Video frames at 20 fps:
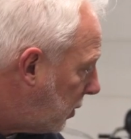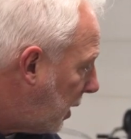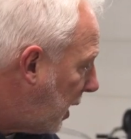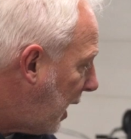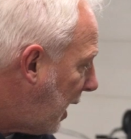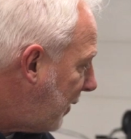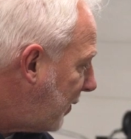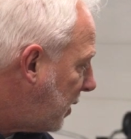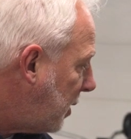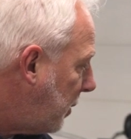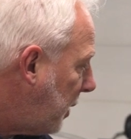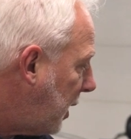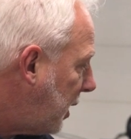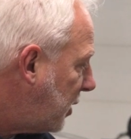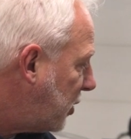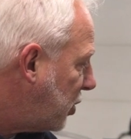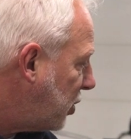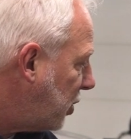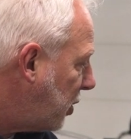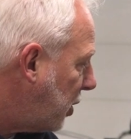We'll have to
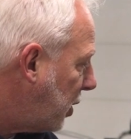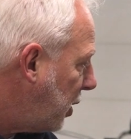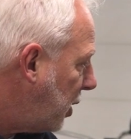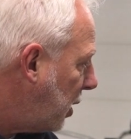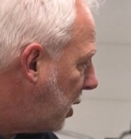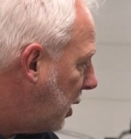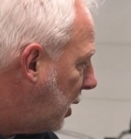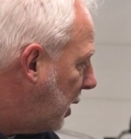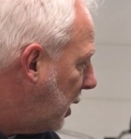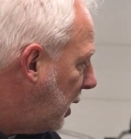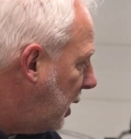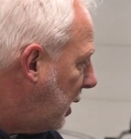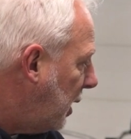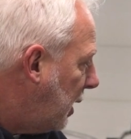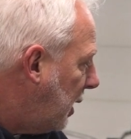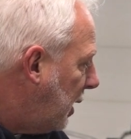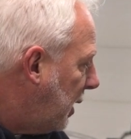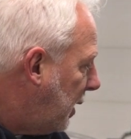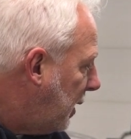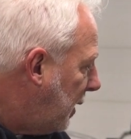make sure
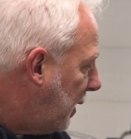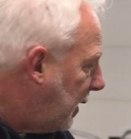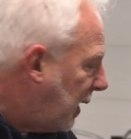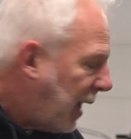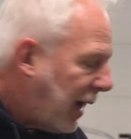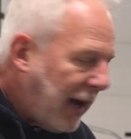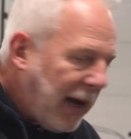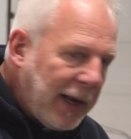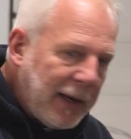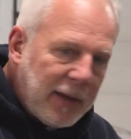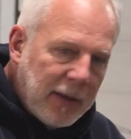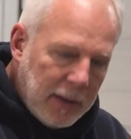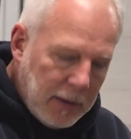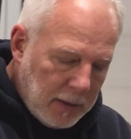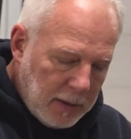that